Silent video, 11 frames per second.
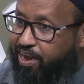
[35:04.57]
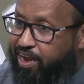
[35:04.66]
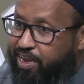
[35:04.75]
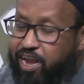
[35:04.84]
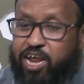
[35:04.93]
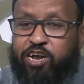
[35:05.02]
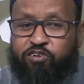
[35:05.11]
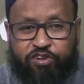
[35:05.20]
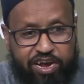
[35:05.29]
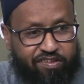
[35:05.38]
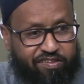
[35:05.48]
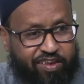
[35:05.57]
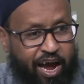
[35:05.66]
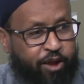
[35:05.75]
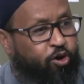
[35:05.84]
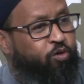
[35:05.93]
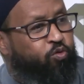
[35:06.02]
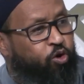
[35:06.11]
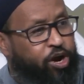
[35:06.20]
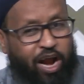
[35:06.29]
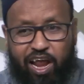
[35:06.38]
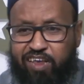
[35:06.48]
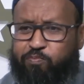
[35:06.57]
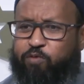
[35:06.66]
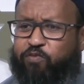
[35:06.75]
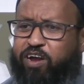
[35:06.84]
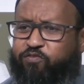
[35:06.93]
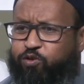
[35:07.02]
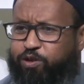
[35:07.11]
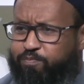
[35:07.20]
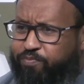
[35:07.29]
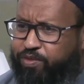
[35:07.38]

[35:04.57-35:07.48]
Then increase and don't worry, Allah has provided for them.